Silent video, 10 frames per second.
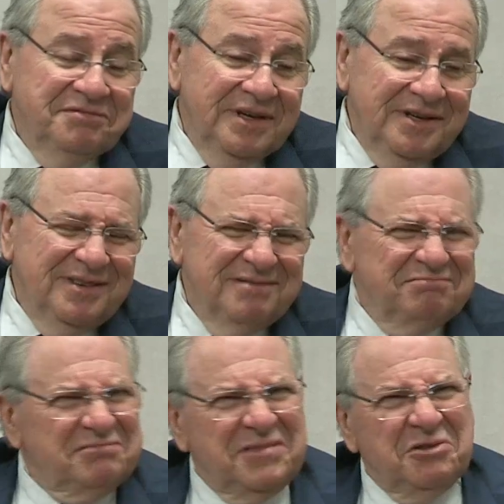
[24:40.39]
I don't know,
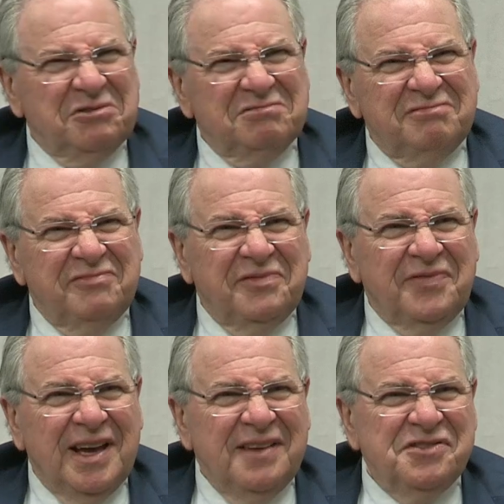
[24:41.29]
they hold
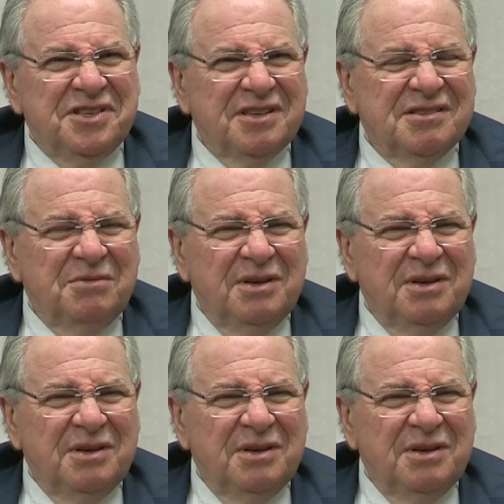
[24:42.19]
5, 6,